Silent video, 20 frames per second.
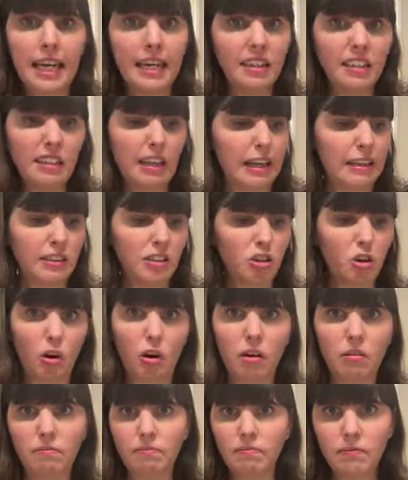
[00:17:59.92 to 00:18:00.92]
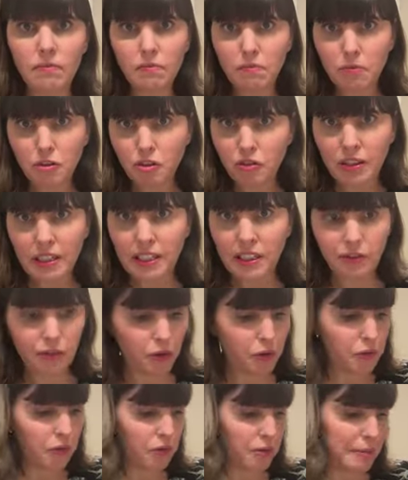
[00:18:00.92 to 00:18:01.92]
yeah, it's not
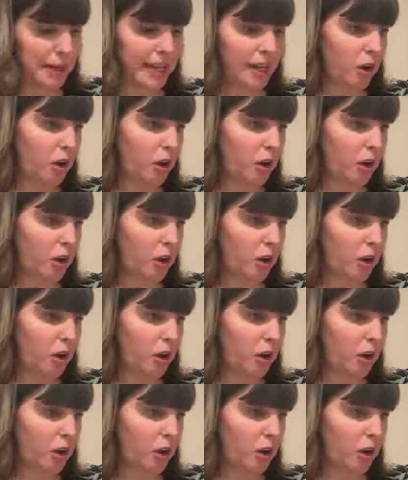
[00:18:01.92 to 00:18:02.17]
stressful for